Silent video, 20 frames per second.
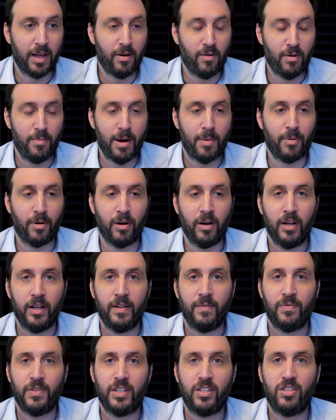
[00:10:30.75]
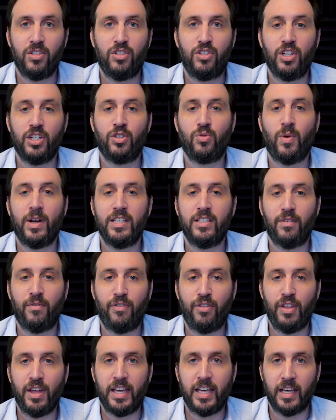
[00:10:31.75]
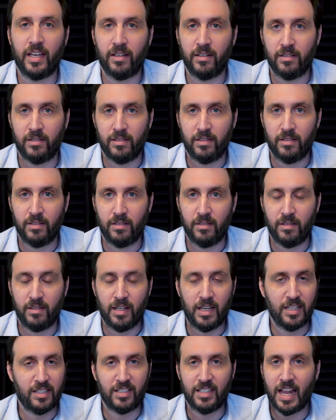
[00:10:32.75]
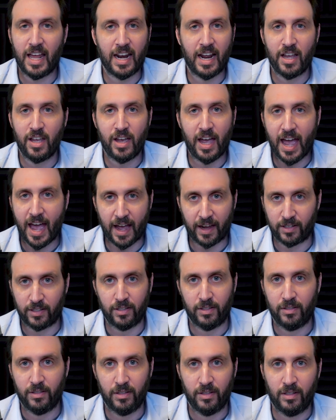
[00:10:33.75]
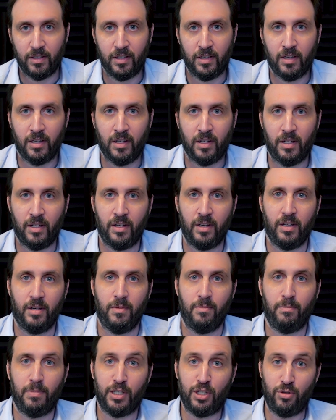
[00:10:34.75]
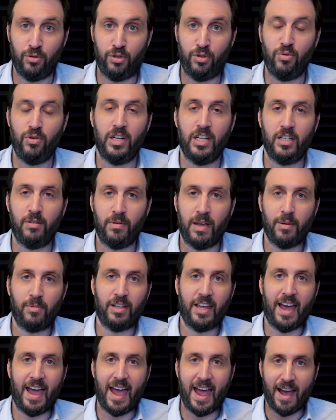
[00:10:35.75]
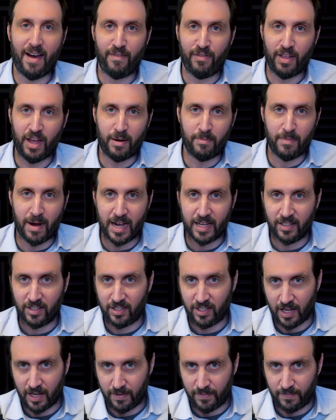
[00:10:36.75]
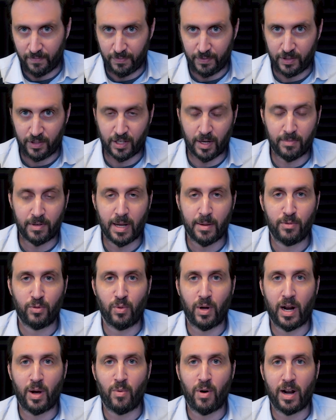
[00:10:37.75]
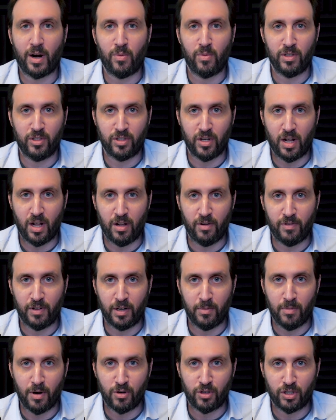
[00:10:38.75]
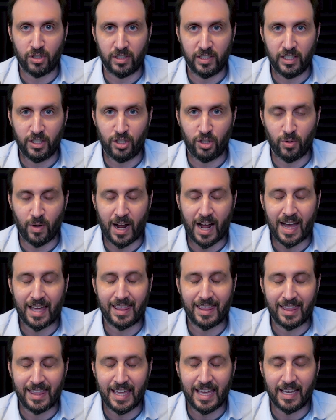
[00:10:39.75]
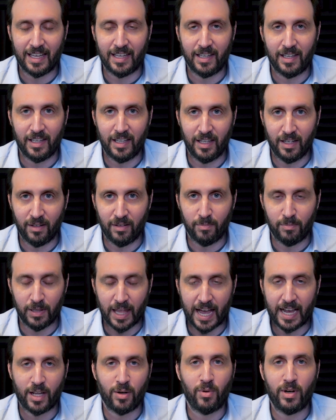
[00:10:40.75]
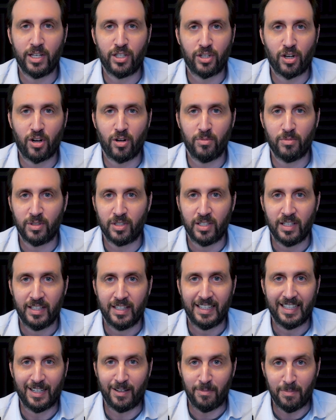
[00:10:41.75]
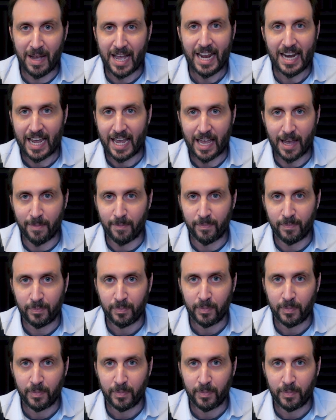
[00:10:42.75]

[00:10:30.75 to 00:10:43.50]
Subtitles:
And remember, this is just ways of thinking. It's not how you act. But you do need to be able to have that mindset. Sometimes when I want to resolve an emotional issue, I think in black and white terms how mad I am.